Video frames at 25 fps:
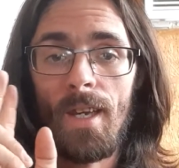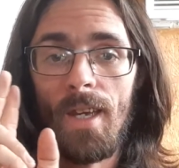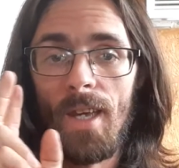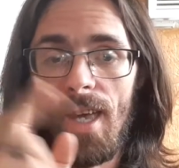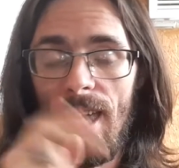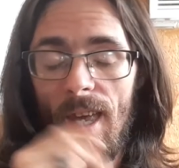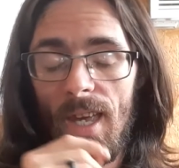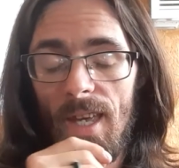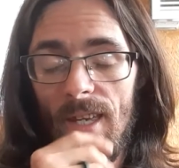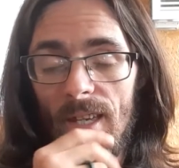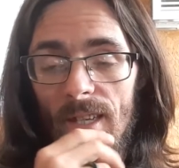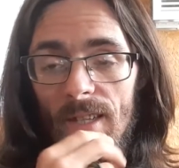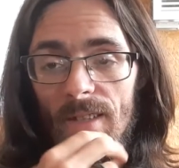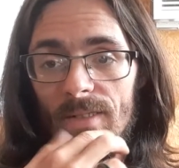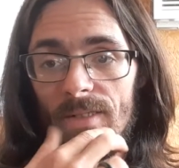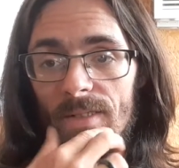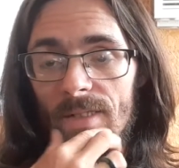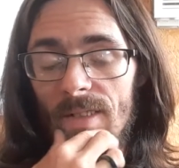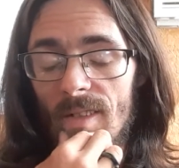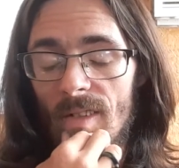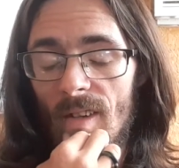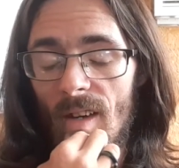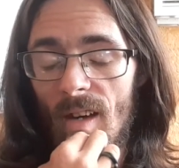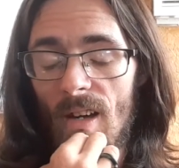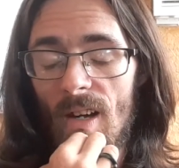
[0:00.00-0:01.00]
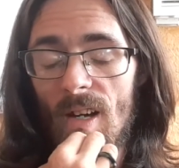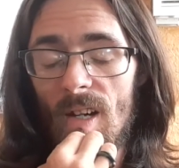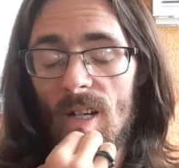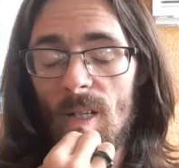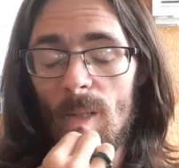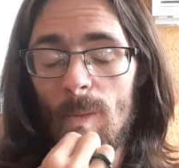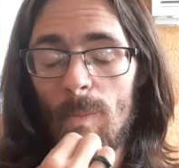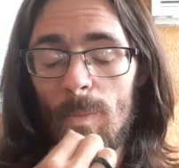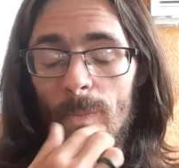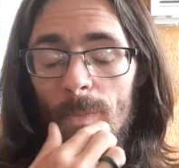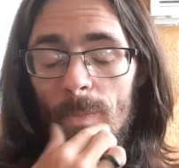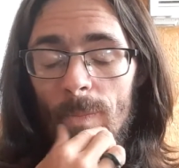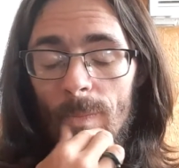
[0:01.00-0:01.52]
And
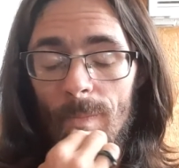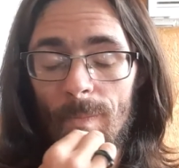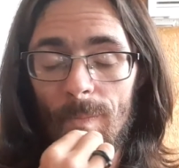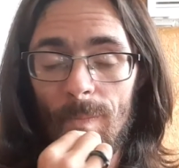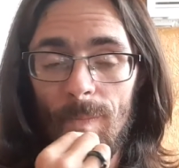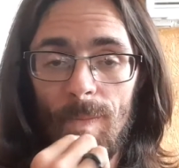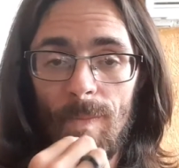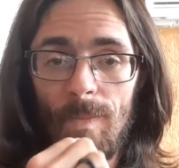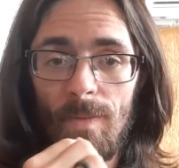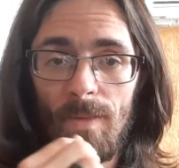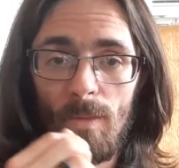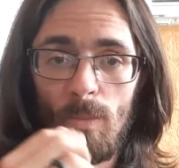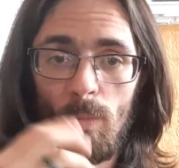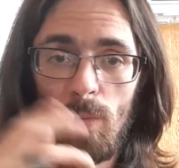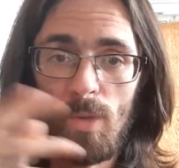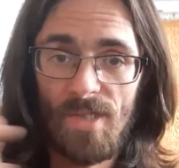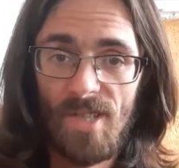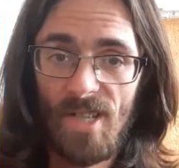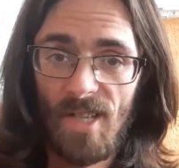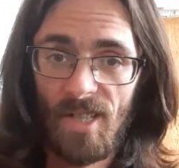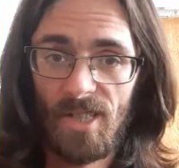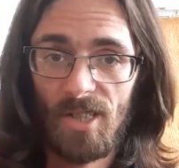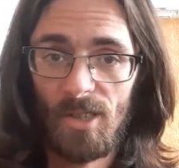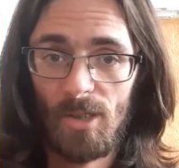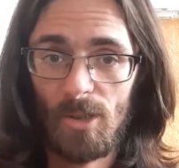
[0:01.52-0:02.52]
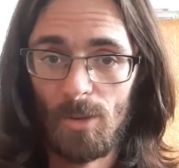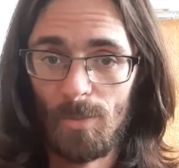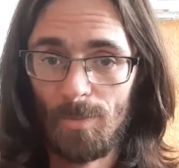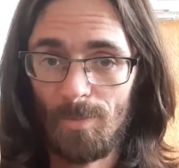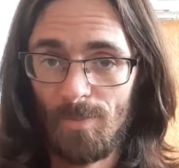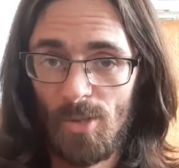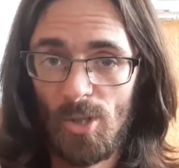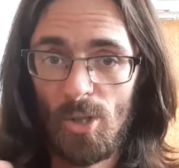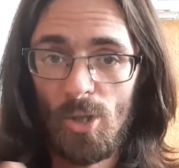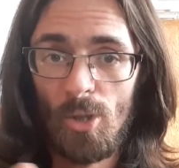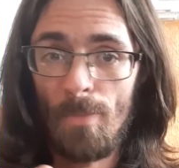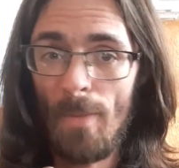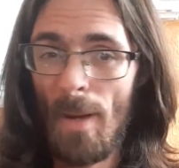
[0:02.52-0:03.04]
once I kill
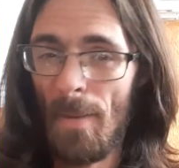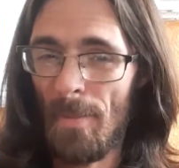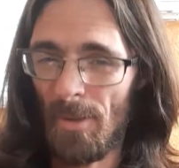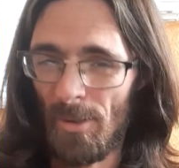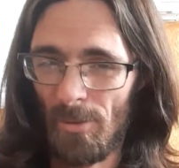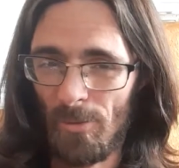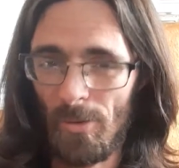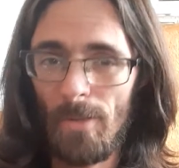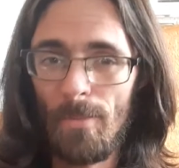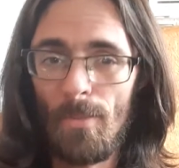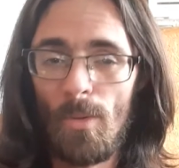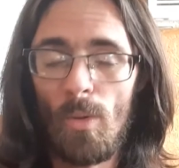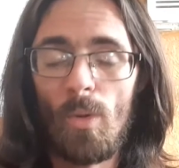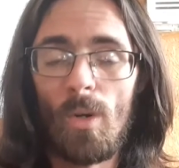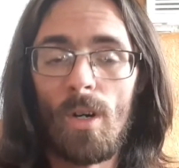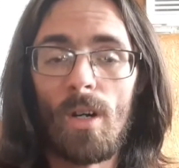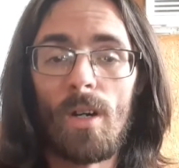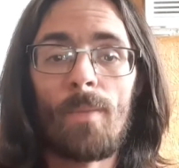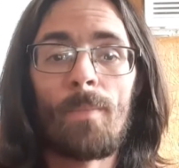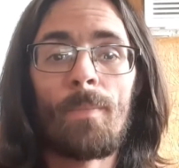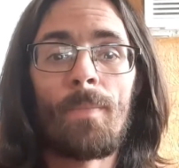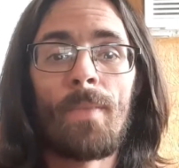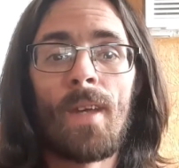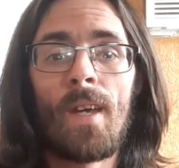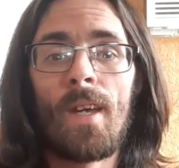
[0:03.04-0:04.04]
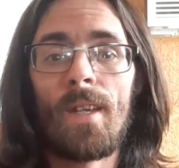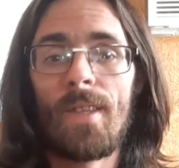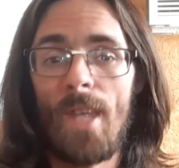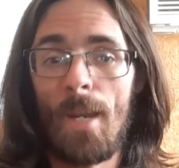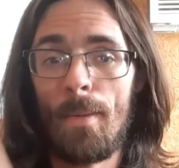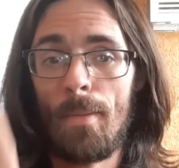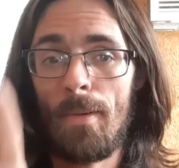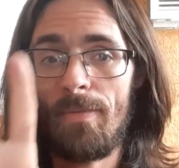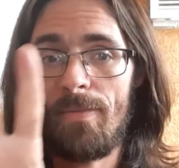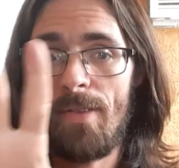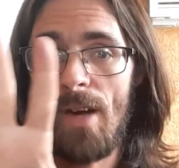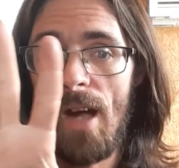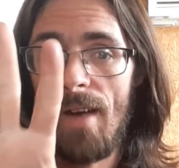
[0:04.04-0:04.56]
2, maybe 3 more, that'll
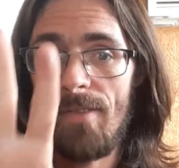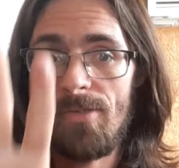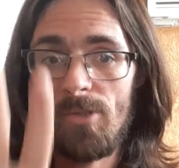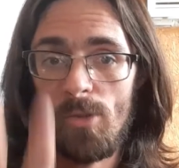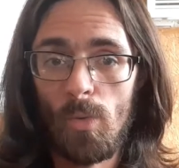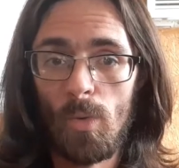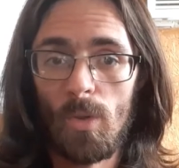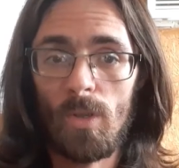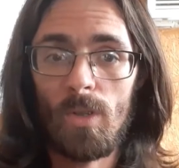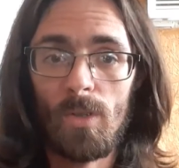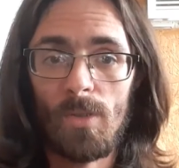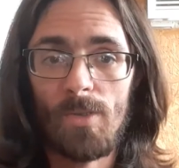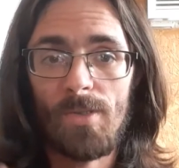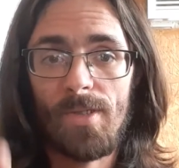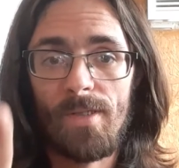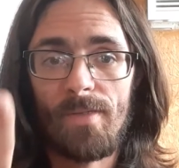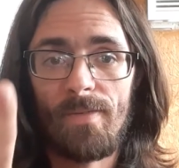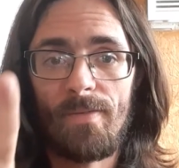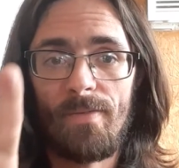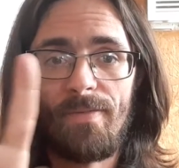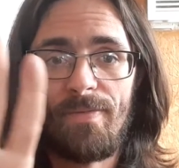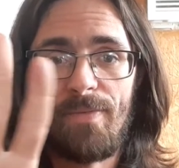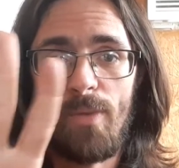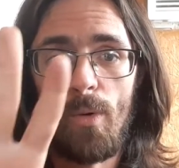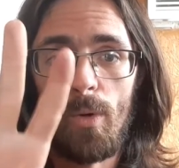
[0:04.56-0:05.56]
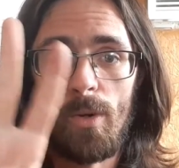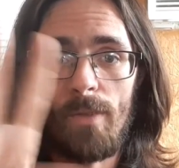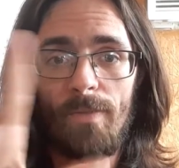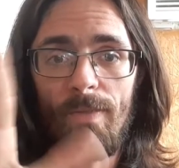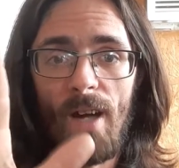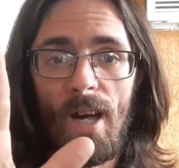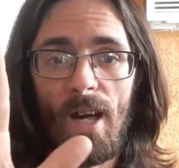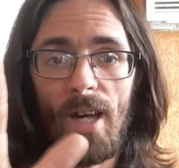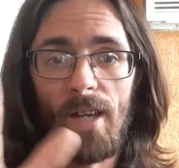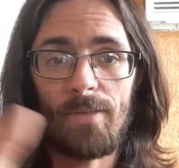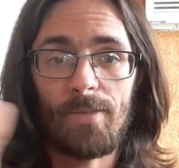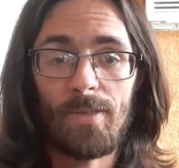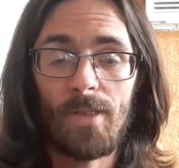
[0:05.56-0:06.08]
be 5 squirrels, 4 or
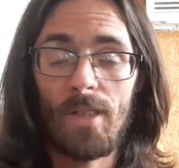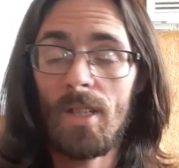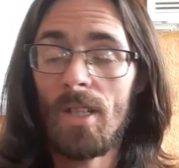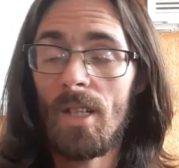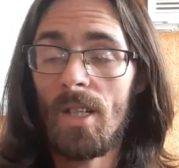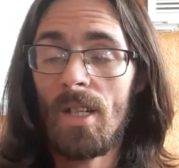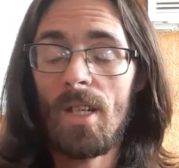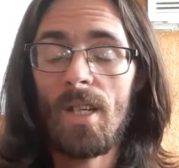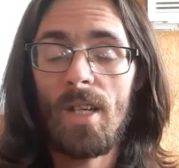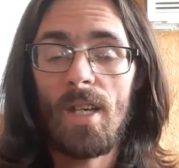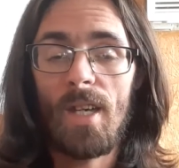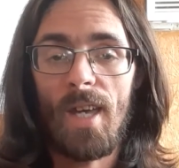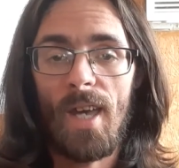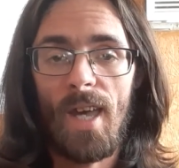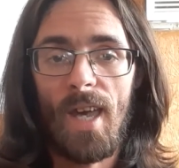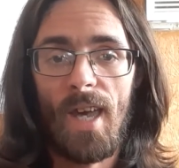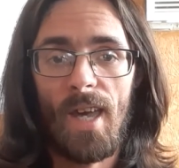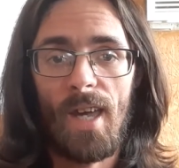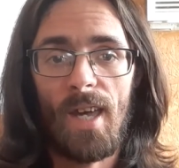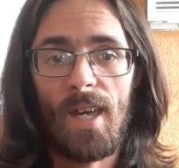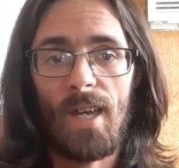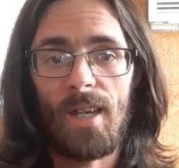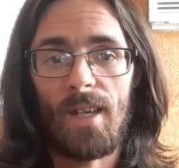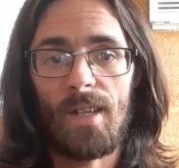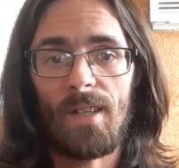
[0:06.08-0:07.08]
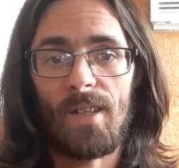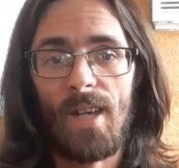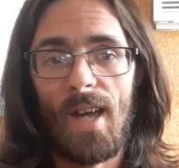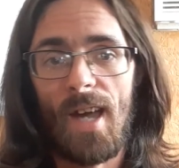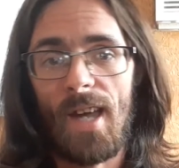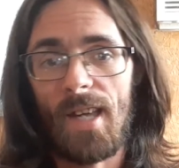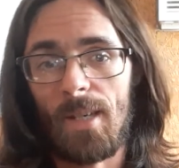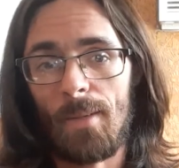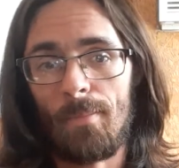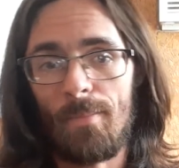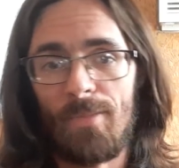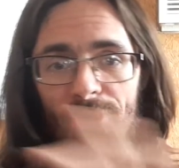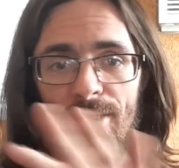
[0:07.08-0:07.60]
5. And I
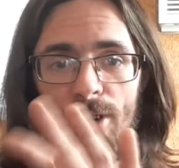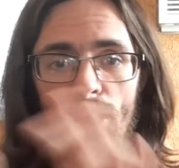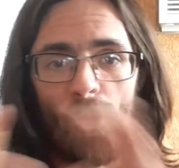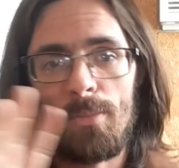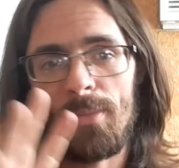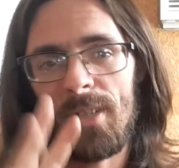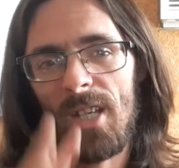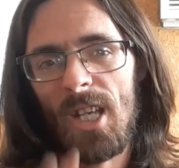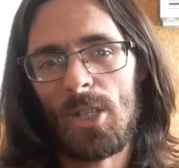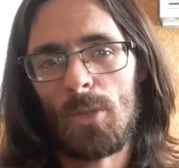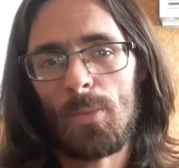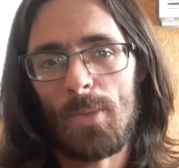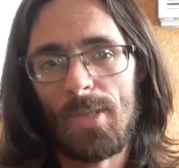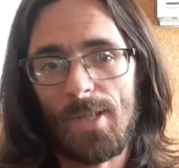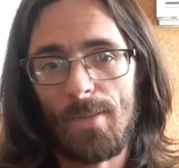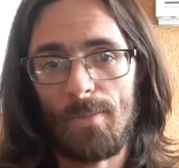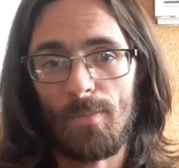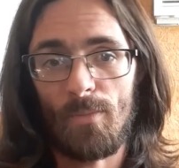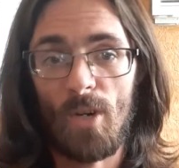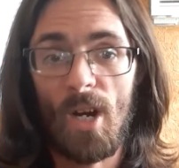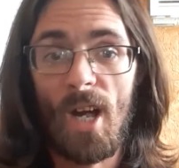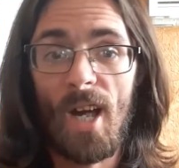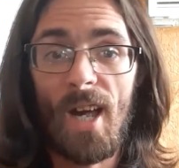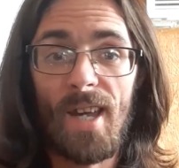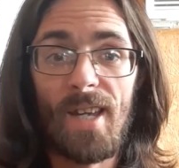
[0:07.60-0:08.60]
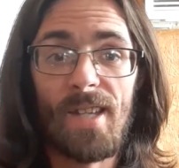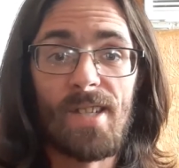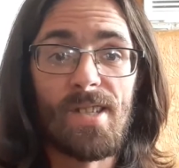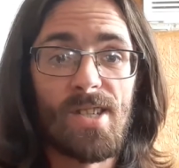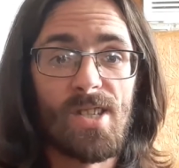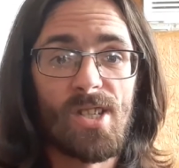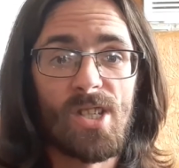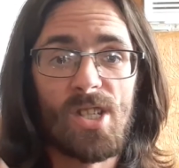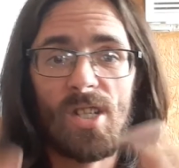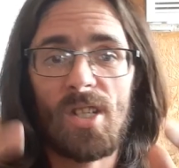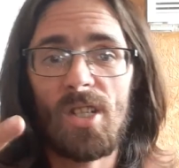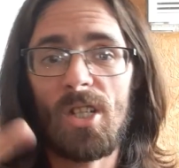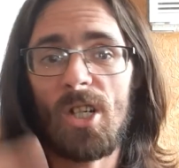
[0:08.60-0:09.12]
can throw them together with some
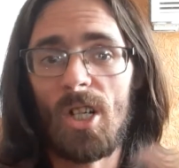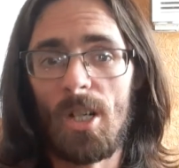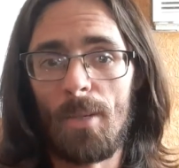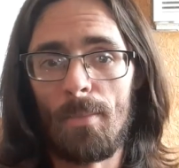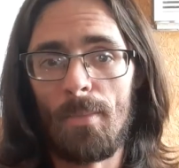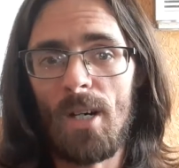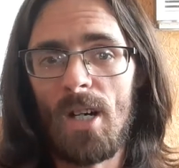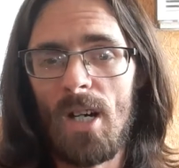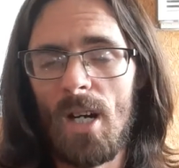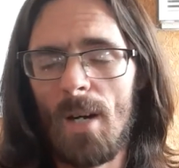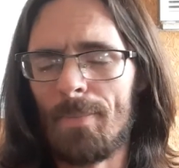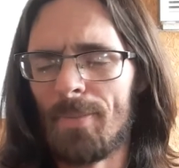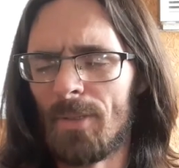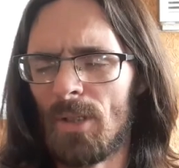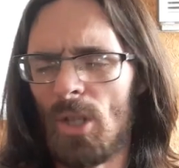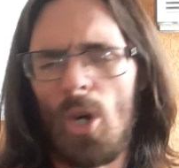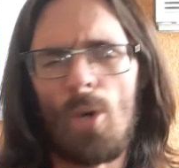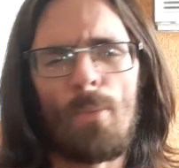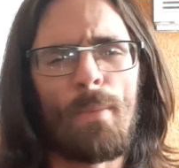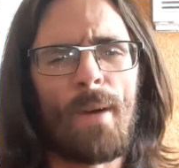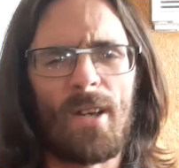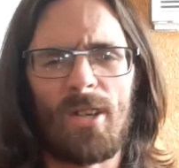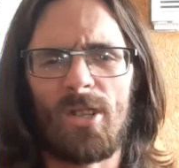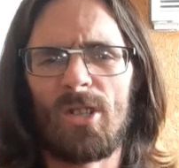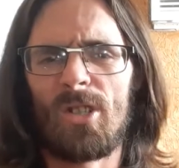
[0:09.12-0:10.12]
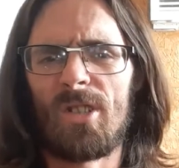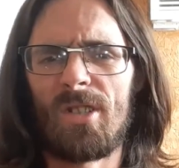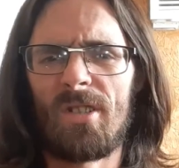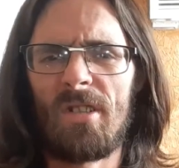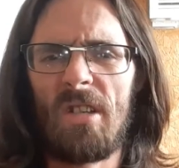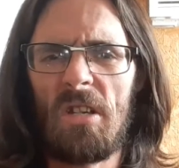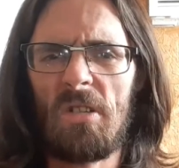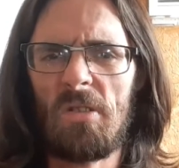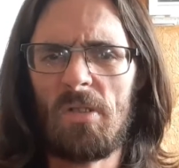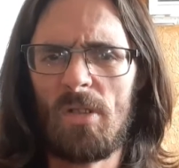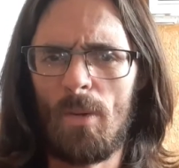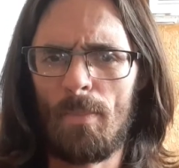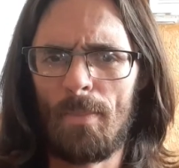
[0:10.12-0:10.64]
rice, cook them up. Oh my goodness,
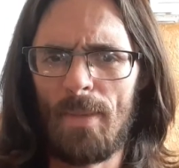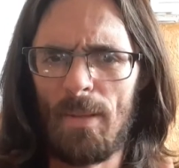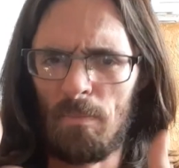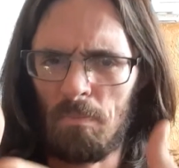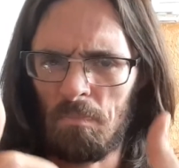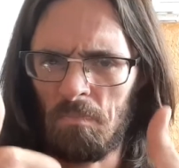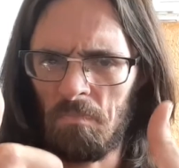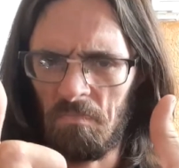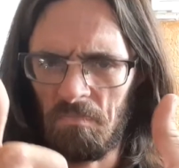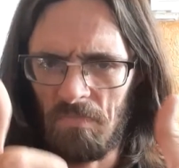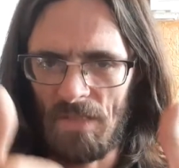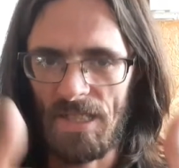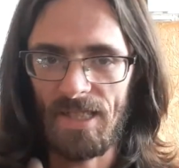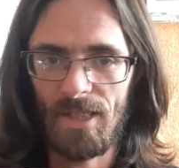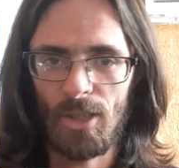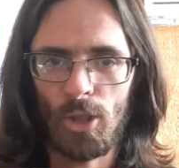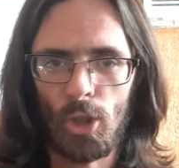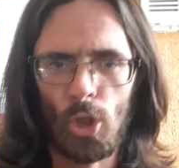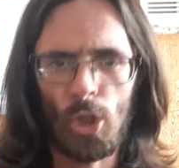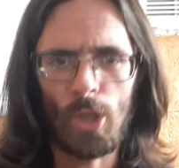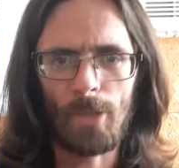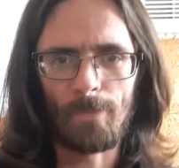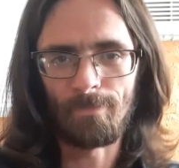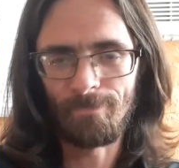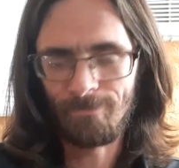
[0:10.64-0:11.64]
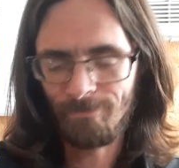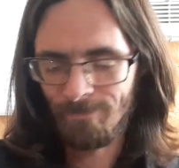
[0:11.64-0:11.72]
that's going to be good.